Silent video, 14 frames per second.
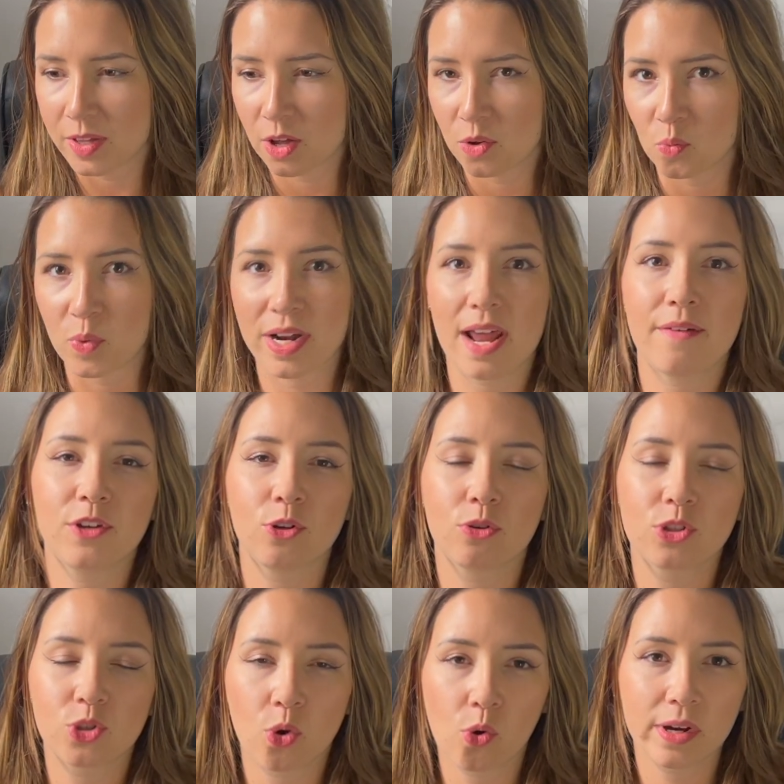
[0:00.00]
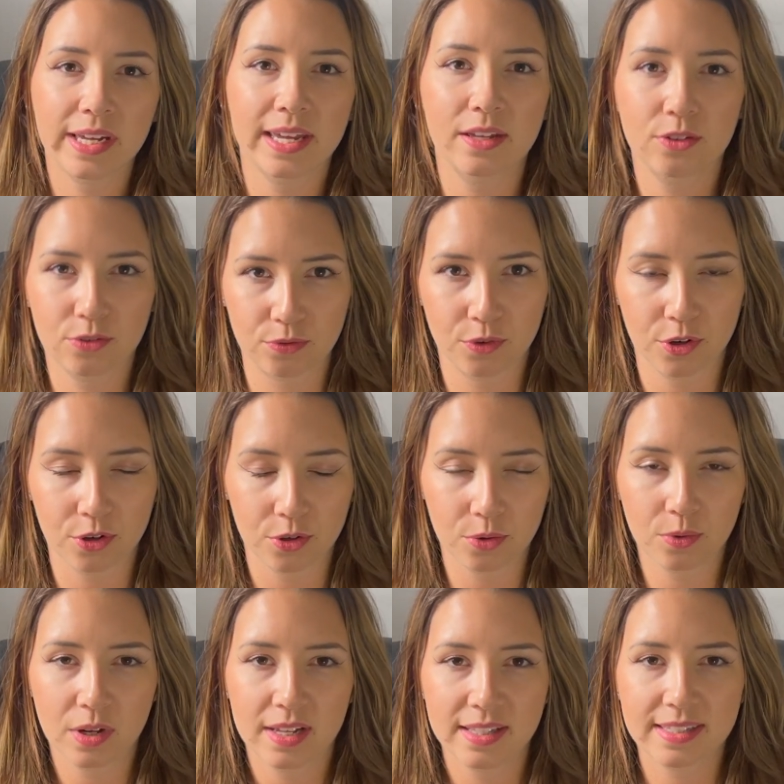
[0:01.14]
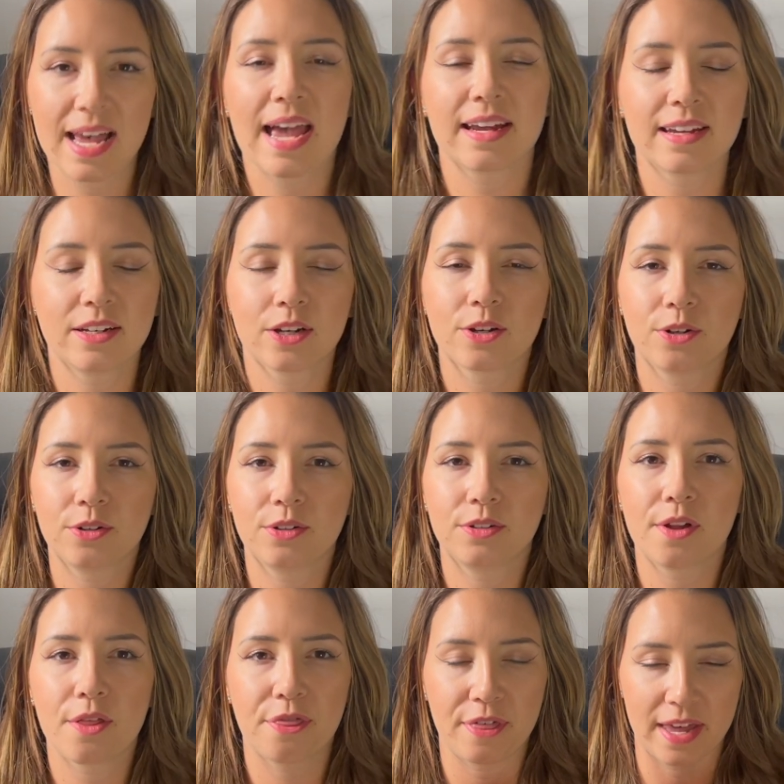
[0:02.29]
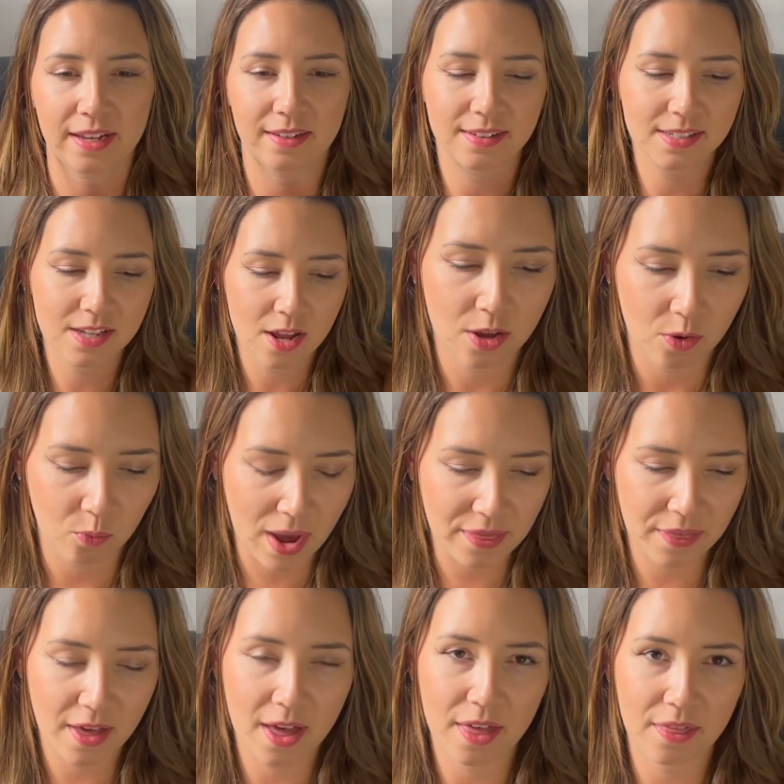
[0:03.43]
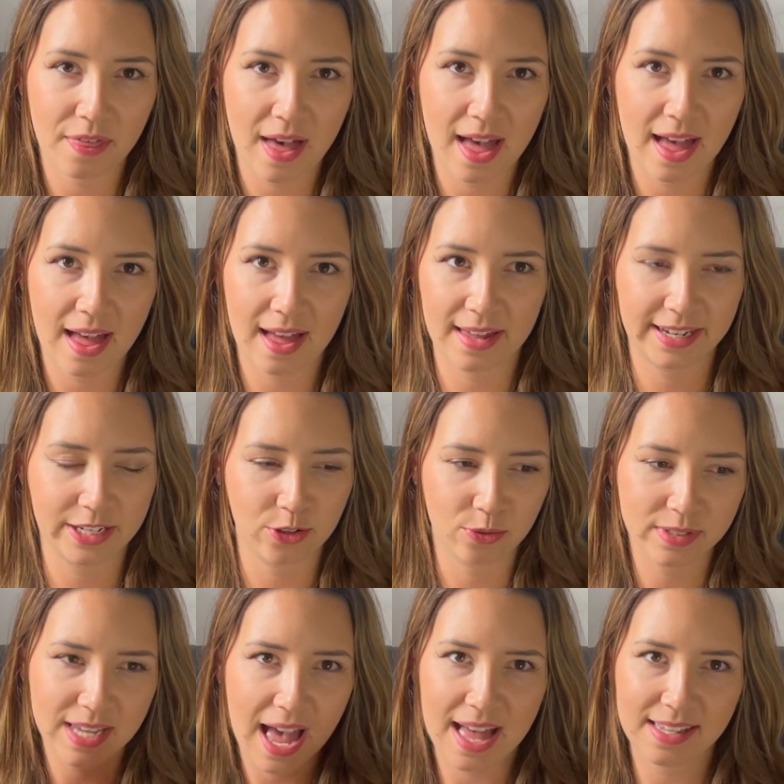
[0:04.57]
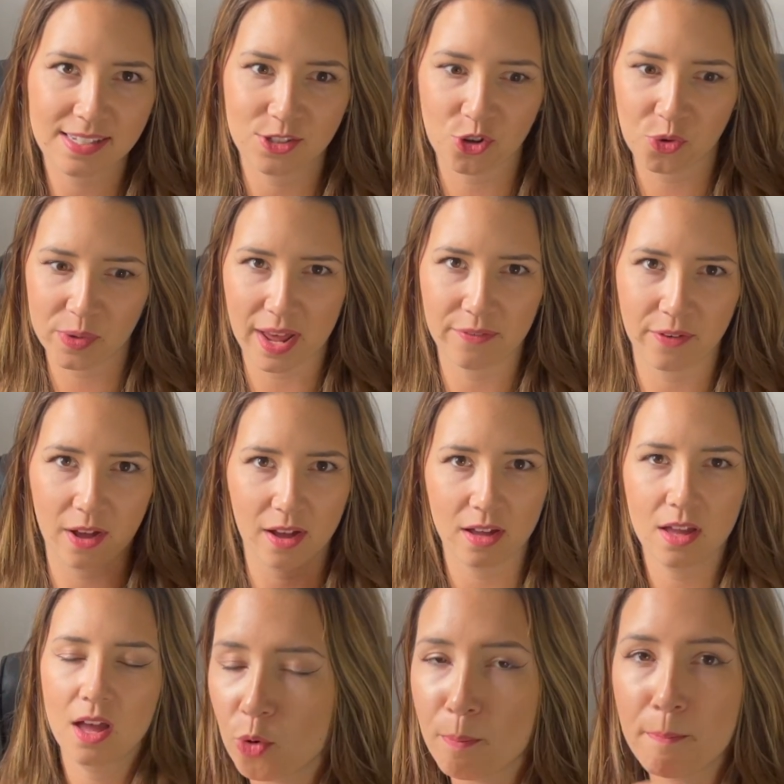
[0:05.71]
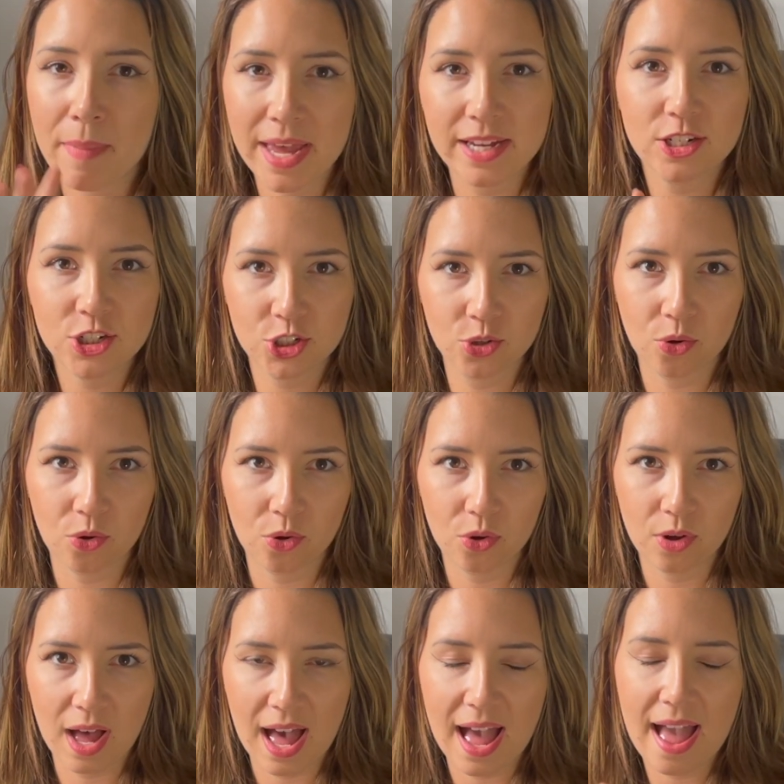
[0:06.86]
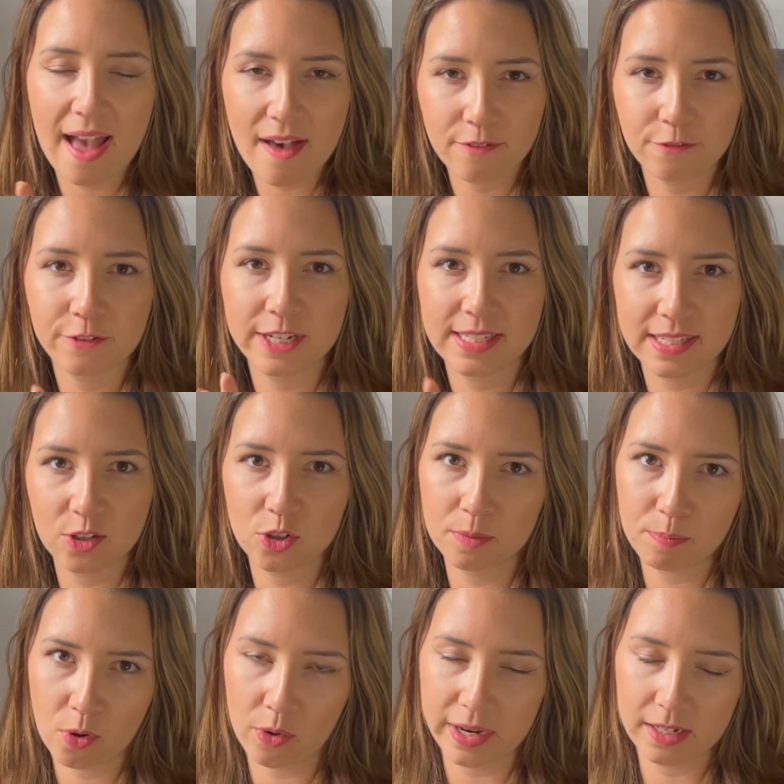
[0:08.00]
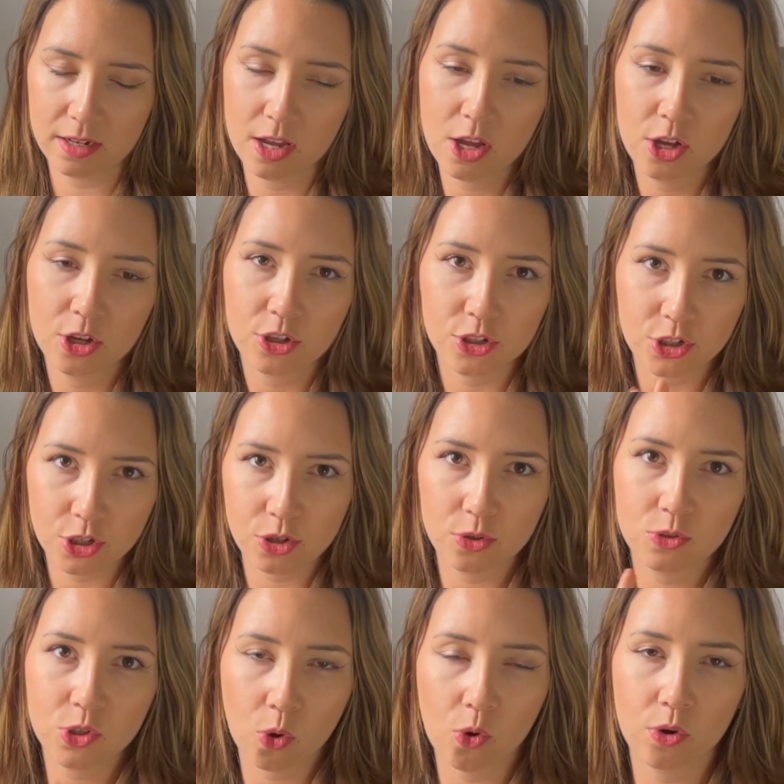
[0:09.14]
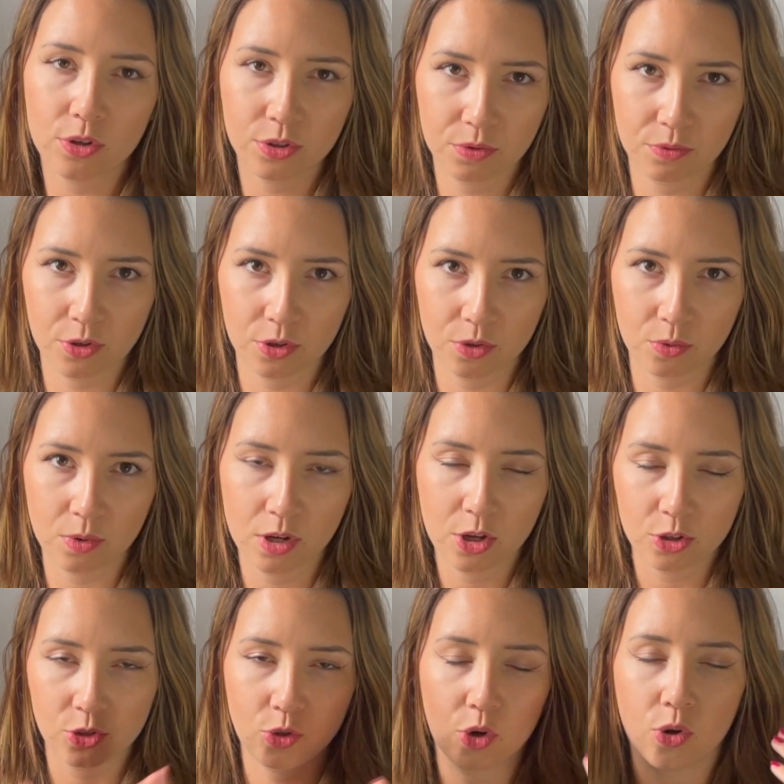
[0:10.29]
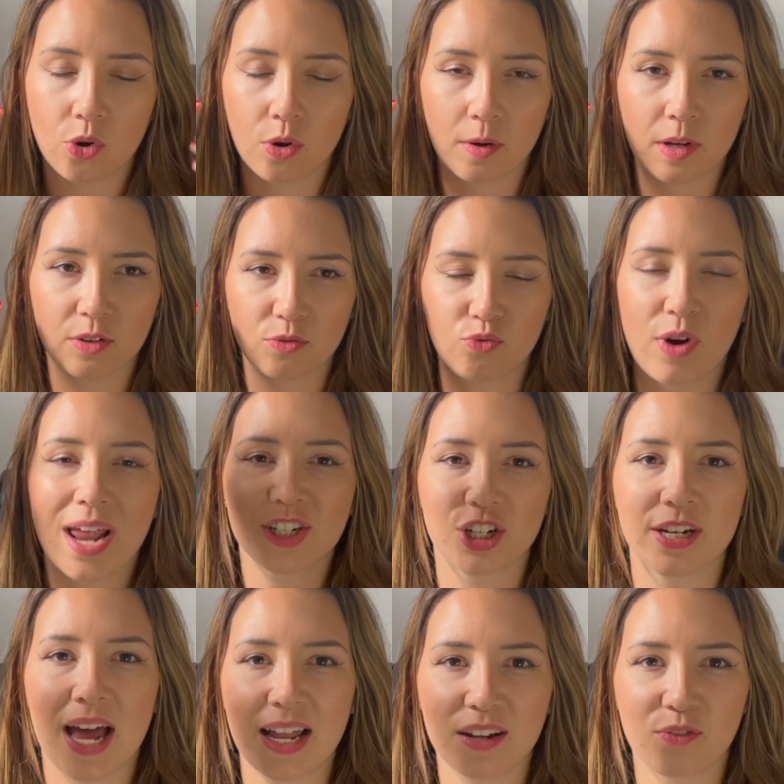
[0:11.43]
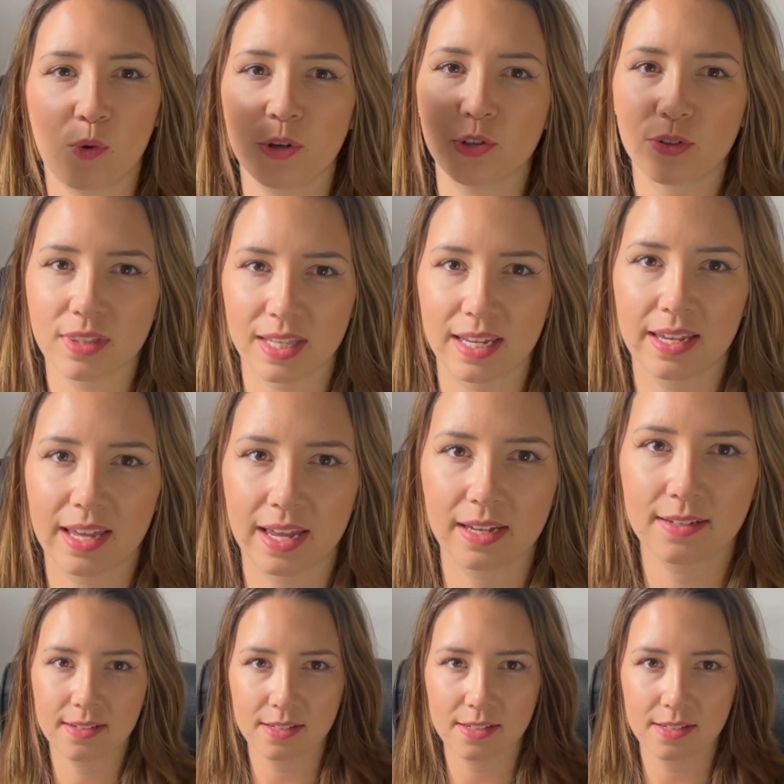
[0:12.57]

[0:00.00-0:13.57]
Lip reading: whenever you're talking through technical things, whether they're like your test or whatever, make sure at every single point you talk through your rationale of what you're thinking.